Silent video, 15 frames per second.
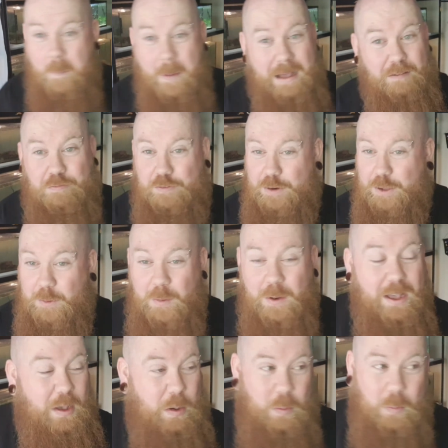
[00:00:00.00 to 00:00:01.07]
man flu,
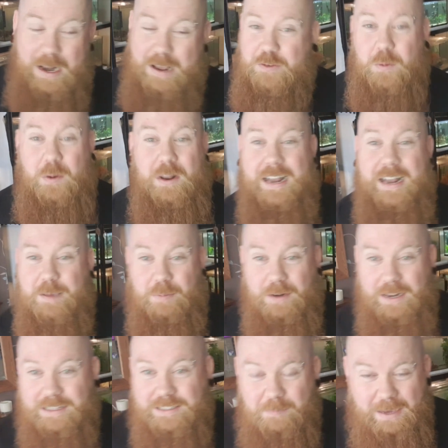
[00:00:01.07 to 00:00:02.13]
whatever you want to label
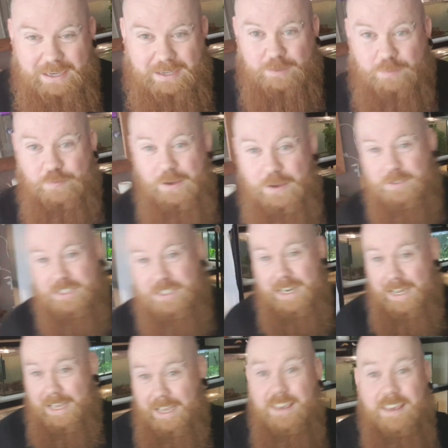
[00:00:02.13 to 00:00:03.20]
it to make us feel
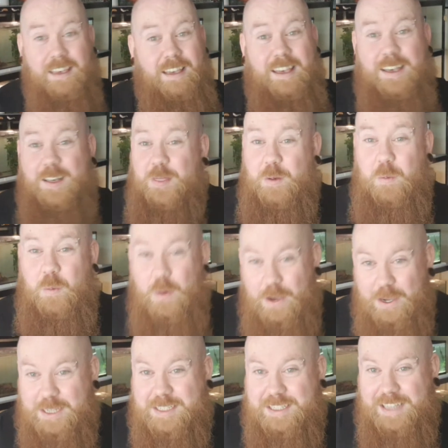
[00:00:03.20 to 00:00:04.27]
silly. The
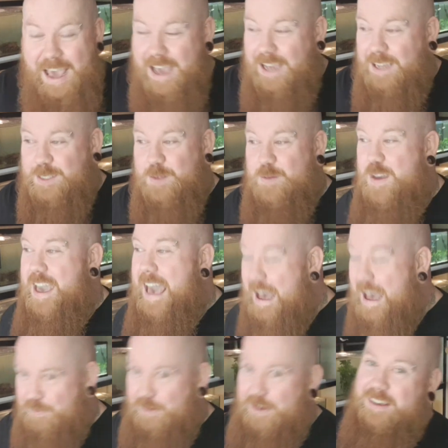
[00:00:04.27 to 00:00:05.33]
worst case of it
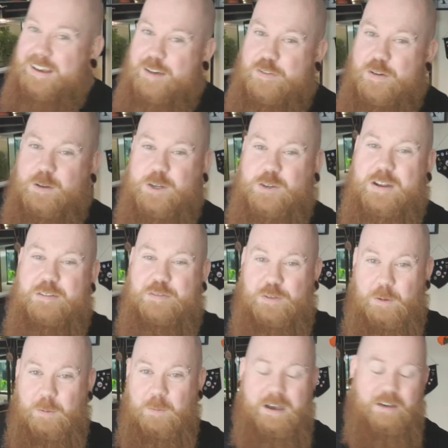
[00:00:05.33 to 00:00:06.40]
ever. I felt
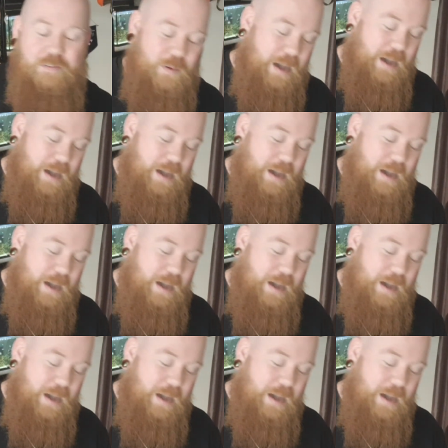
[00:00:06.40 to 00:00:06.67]
dreadful. I felt